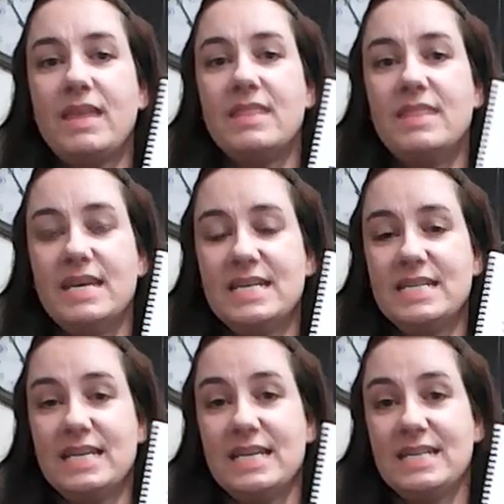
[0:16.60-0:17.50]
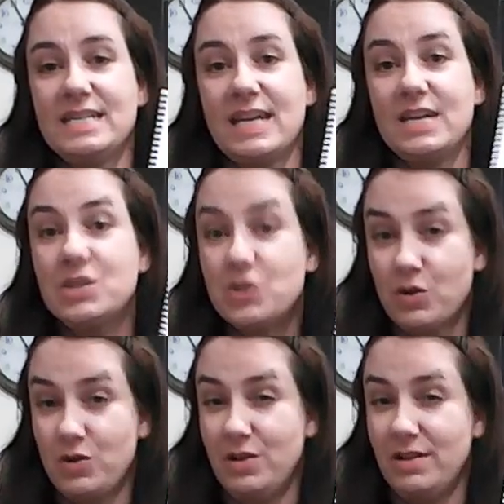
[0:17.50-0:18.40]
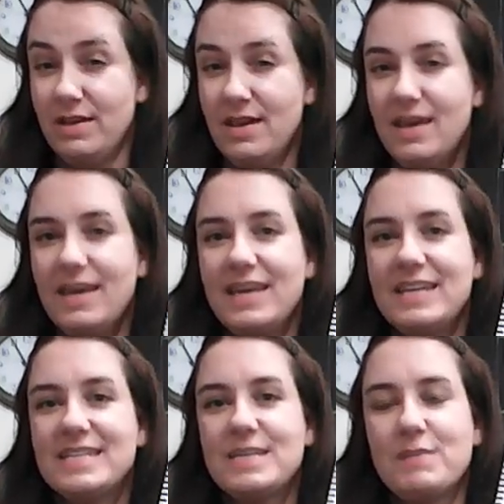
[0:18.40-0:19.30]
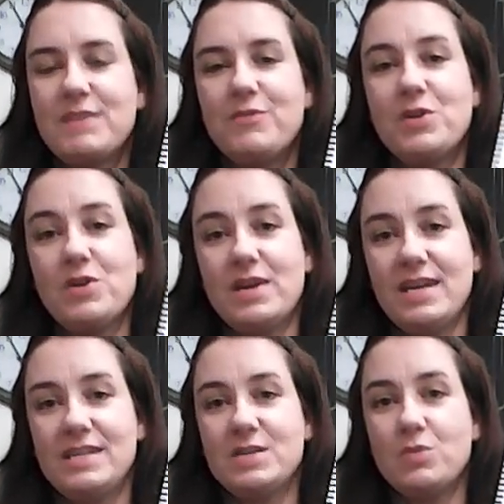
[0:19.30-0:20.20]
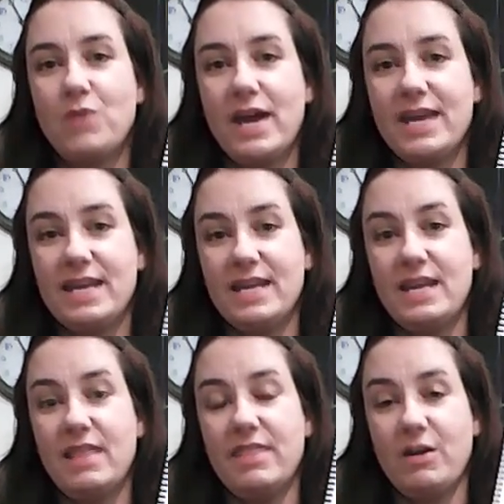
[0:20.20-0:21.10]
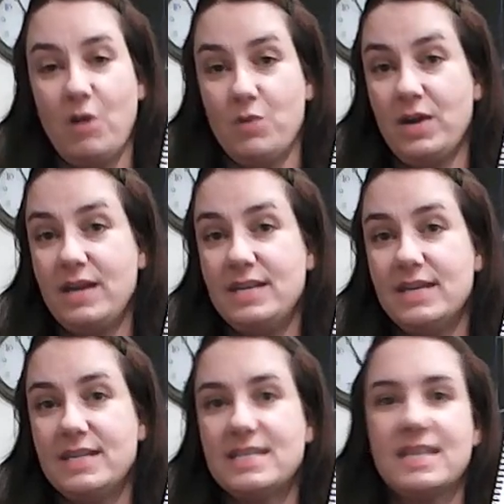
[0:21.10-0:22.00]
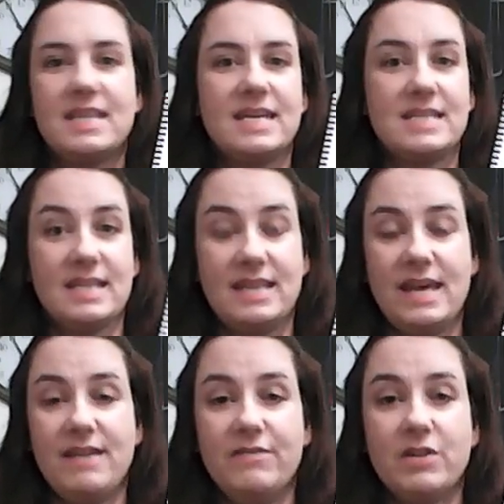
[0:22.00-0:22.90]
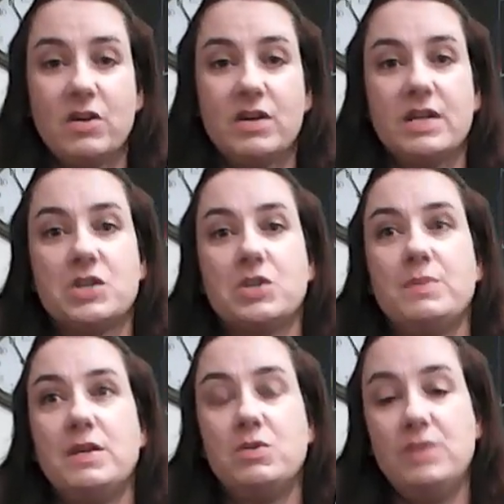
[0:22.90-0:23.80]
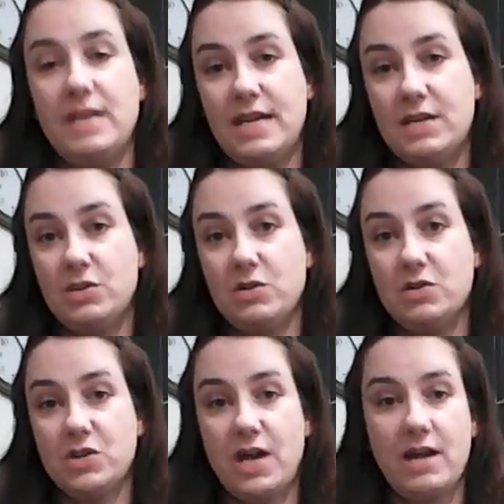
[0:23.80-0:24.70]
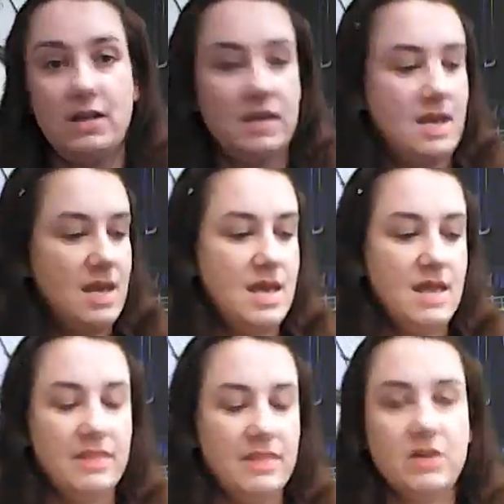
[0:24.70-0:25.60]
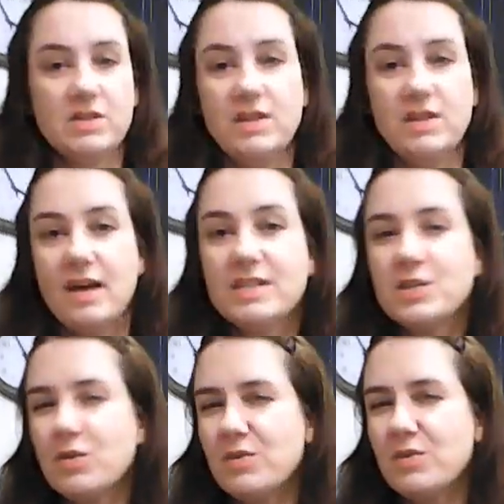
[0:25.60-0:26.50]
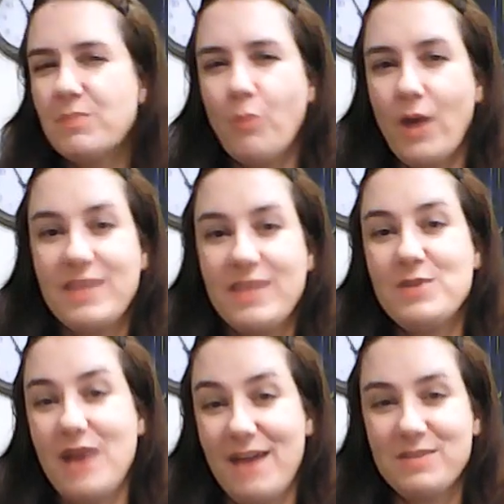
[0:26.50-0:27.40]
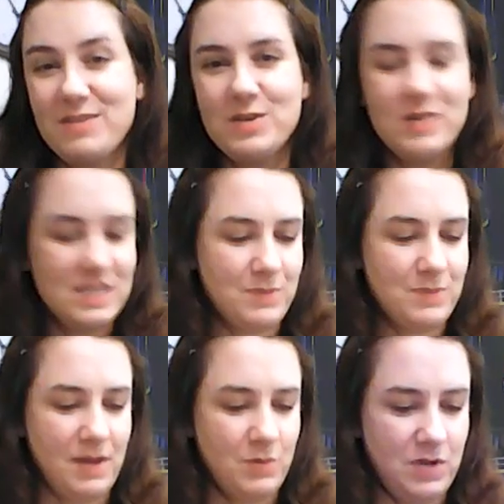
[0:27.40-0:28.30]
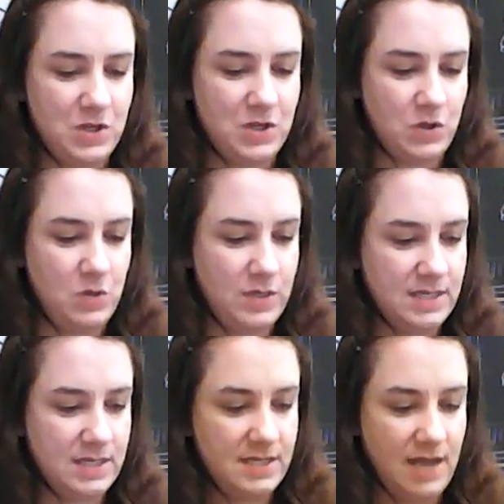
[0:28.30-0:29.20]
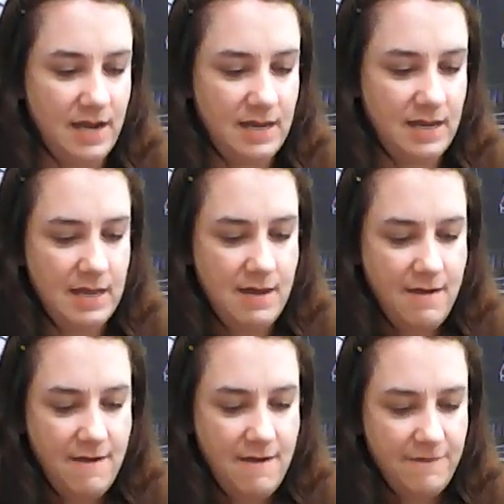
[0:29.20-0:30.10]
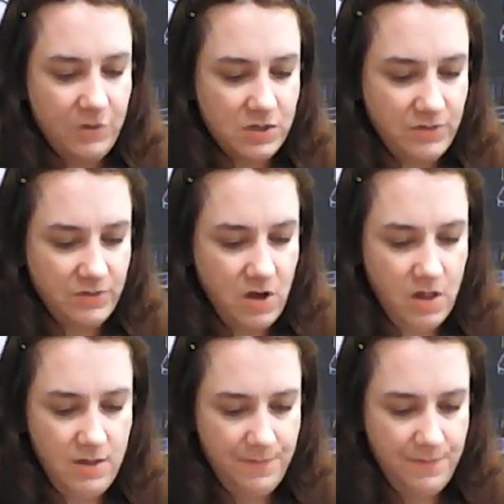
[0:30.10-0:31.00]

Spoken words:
This is a journal. It is something for your kids to write in their own ideas, the things that they have learned. It should be unique to your child. There's not a certain way that you have to do this, but I'm going to show you what's inside. First of all,